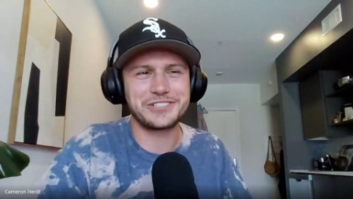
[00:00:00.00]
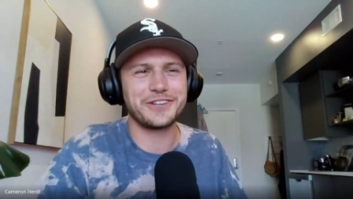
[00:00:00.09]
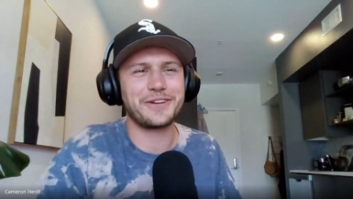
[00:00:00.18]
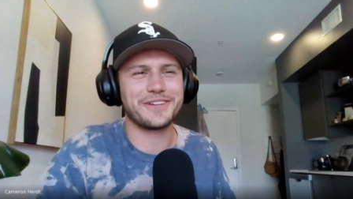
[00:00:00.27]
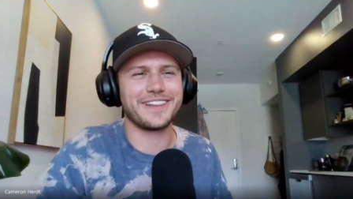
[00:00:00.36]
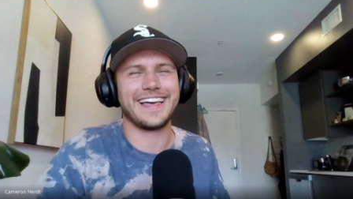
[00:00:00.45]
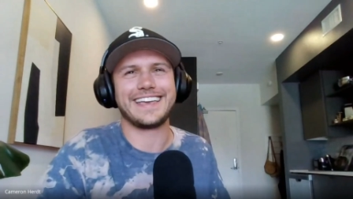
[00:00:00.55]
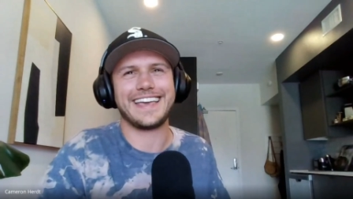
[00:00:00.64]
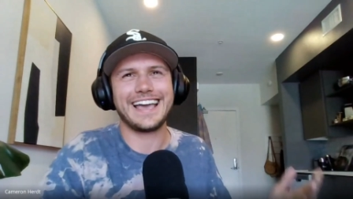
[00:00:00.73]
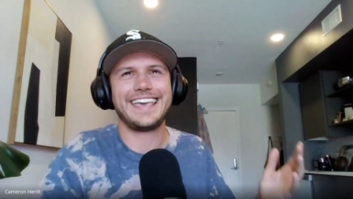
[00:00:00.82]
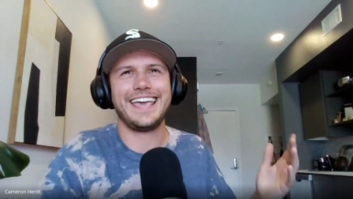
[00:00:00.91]
sure they're
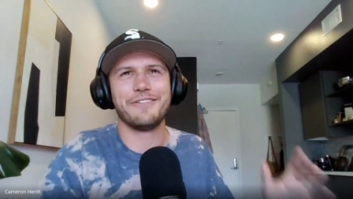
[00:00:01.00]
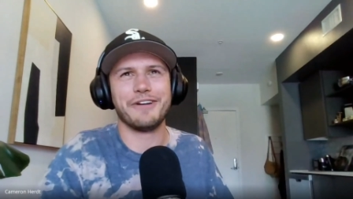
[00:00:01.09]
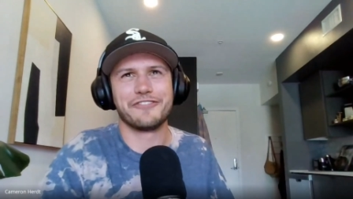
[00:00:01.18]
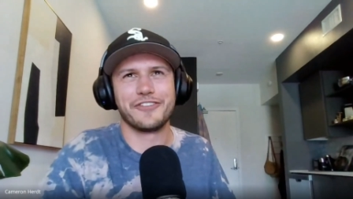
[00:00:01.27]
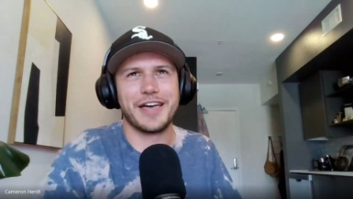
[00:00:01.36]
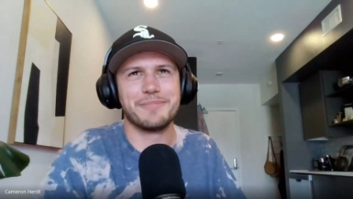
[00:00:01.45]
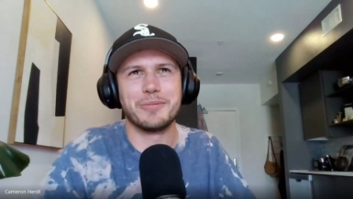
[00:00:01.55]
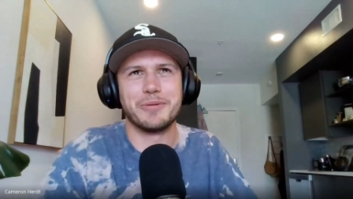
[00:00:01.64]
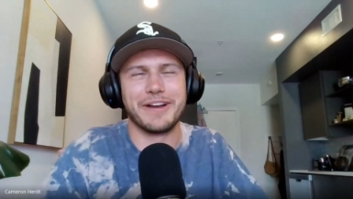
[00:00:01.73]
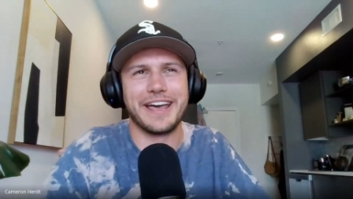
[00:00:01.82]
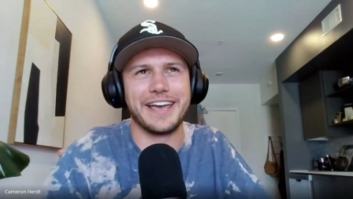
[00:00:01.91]
like I can't wait for that
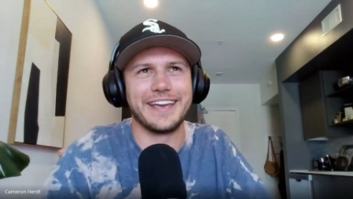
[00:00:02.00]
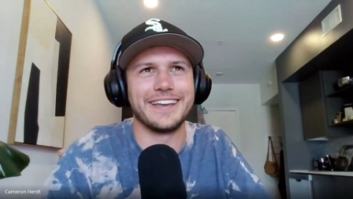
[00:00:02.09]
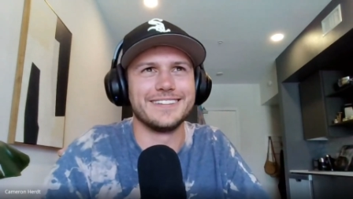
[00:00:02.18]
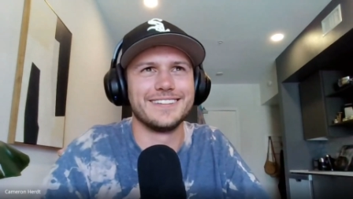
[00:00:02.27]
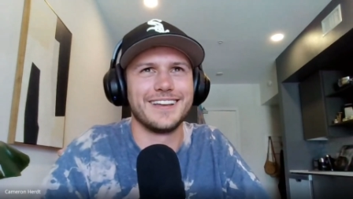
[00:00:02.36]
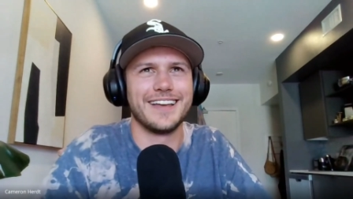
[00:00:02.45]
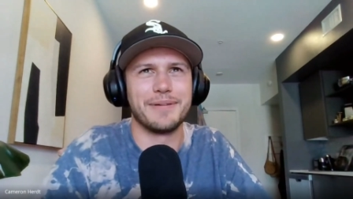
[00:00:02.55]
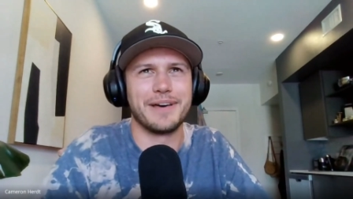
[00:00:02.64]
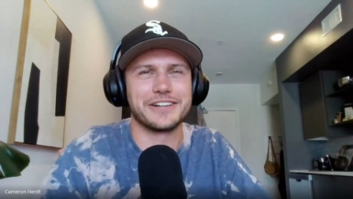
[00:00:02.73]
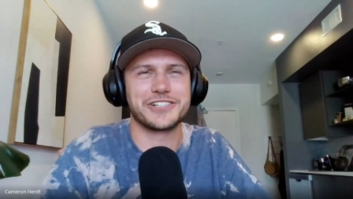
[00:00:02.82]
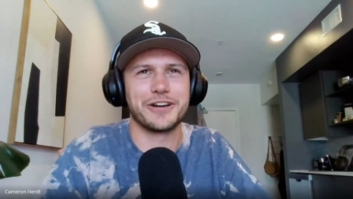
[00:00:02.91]
moment when I
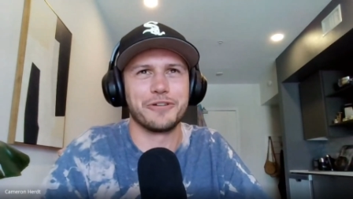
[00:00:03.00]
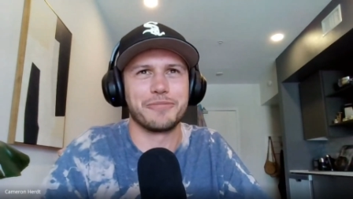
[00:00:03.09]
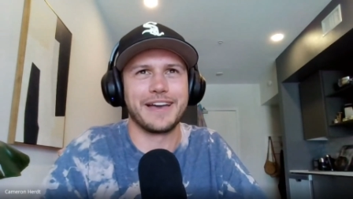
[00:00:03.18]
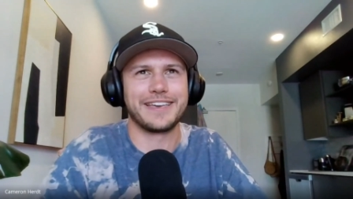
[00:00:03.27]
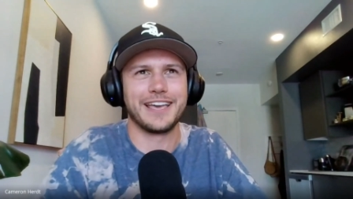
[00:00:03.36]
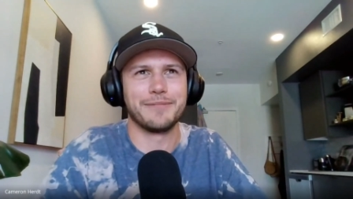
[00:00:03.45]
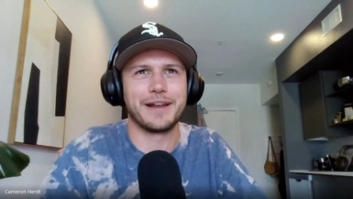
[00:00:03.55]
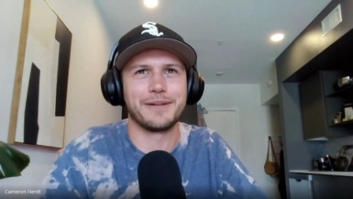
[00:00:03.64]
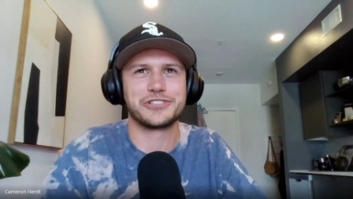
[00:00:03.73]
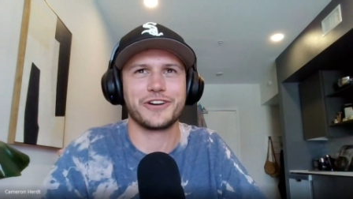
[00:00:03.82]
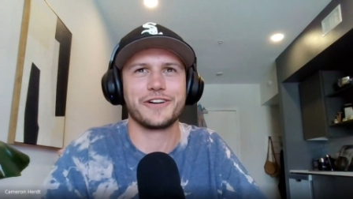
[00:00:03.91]
am at a show with my kid, but
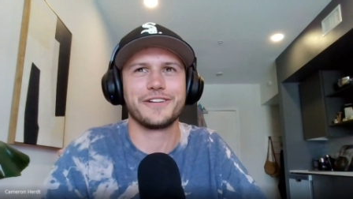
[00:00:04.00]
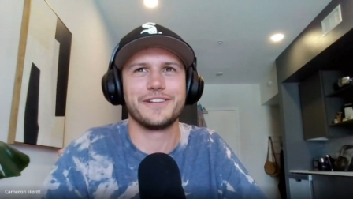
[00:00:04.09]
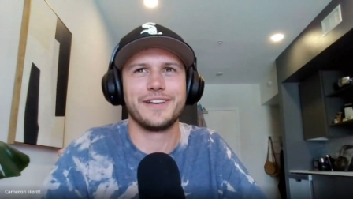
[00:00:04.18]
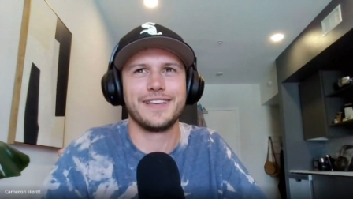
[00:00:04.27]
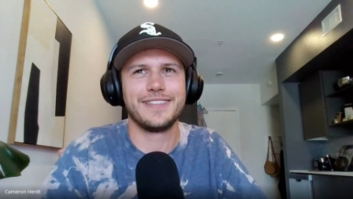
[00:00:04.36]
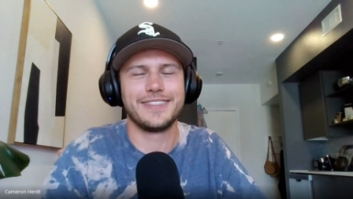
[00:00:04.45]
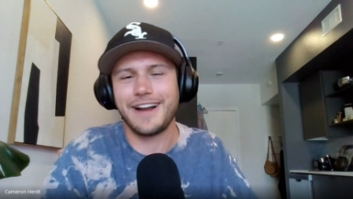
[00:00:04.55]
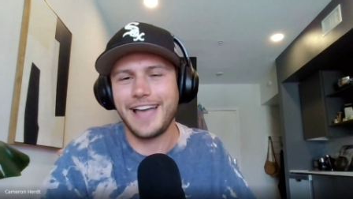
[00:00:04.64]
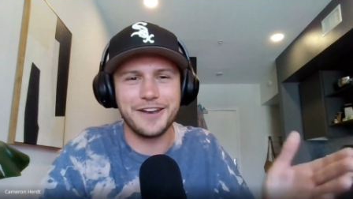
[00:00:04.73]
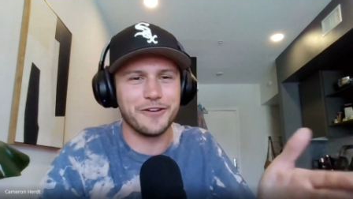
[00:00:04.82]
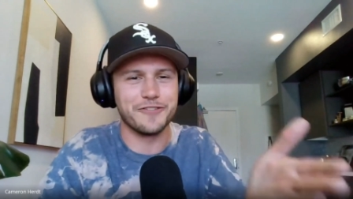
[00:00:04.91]
I'm sure there
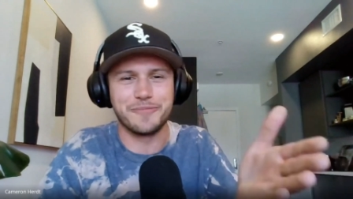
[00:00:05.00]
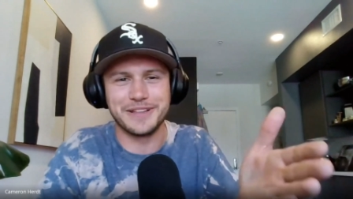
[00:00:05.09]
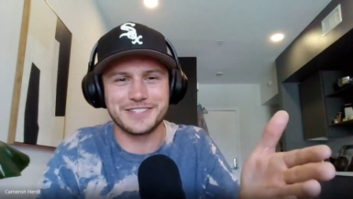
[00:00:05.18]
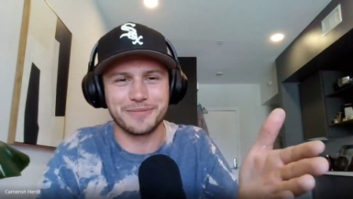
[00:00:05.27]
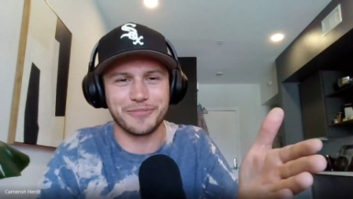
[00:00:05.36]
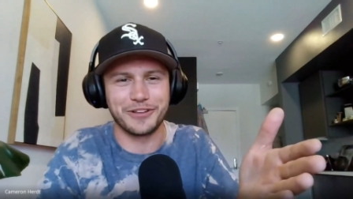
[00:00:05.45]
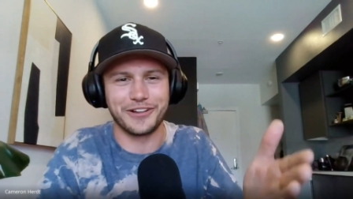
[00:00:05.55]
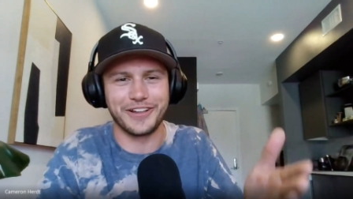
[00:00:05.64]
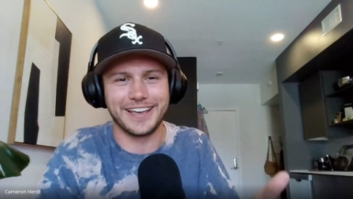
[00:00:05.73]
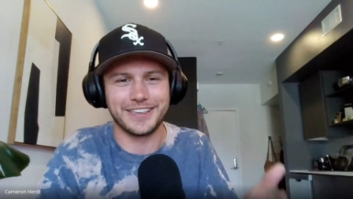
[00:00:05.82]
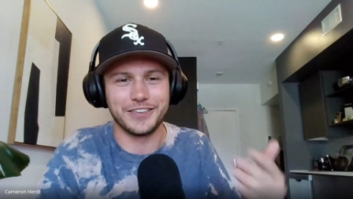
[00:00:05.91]
had to have been some little
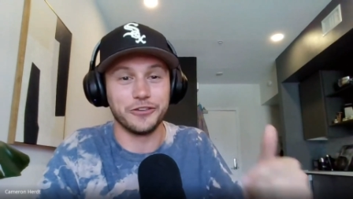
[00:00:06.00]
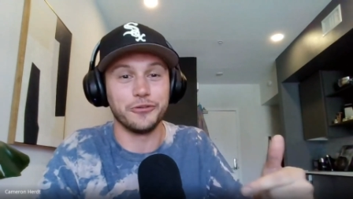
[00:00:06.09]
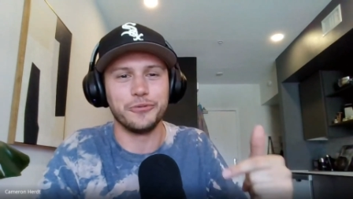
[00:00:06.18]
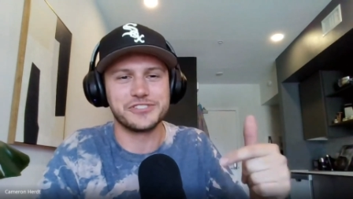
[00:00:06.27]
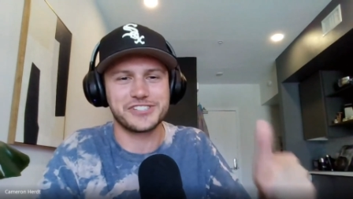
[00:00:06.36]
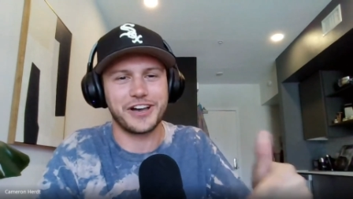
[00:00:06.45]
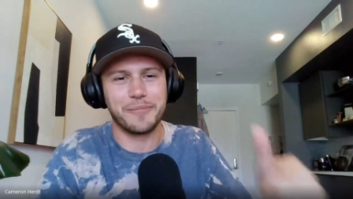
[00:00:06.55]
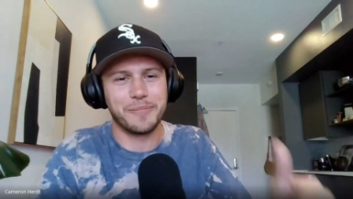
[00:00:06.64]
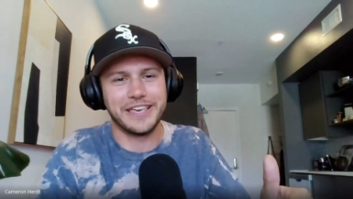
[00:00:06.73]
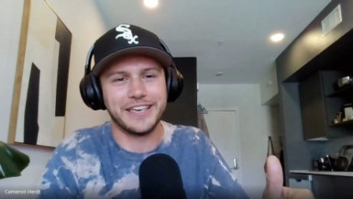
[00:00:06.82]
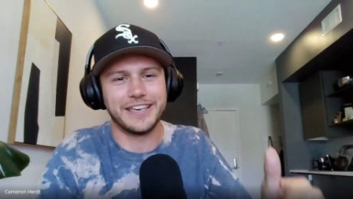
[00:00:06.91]
like you
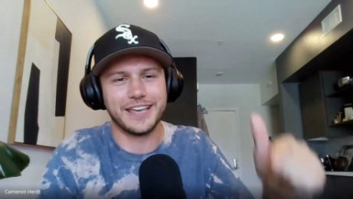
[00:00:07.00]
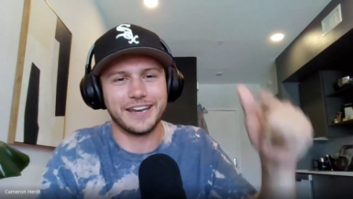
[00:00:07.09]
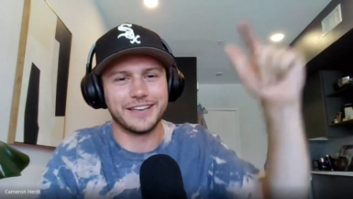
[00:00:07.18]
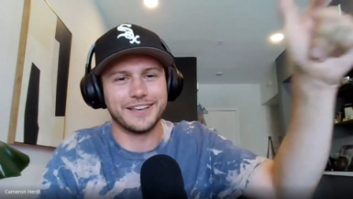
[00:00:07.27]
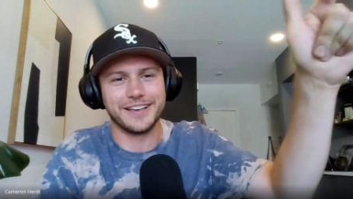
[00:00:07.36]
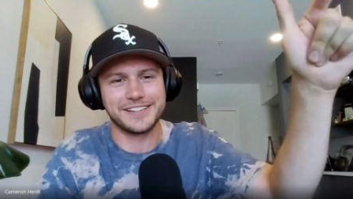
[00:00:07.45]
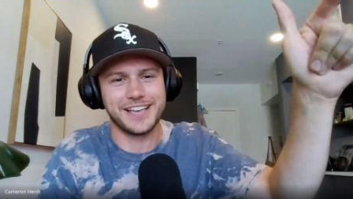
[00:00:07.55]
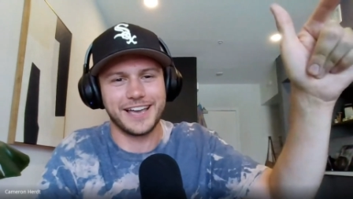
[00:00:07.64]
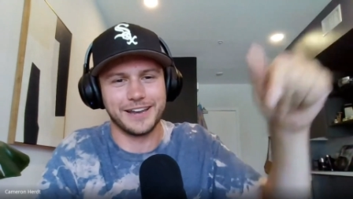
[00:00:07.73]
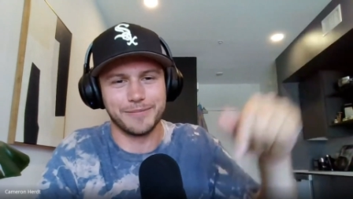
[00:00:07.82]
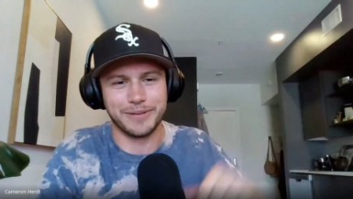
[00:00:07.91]
saw me getting
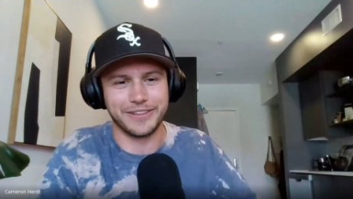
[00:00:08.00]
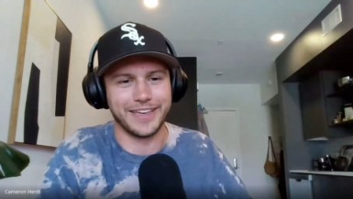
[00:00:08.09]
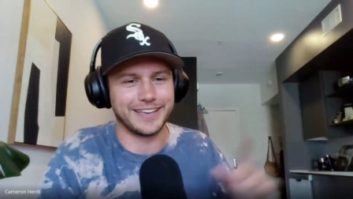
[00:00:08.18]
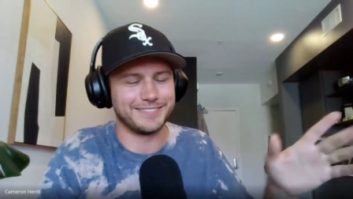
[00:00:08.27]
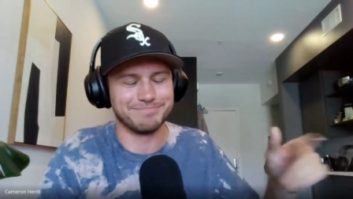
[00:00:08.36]
excited and been like,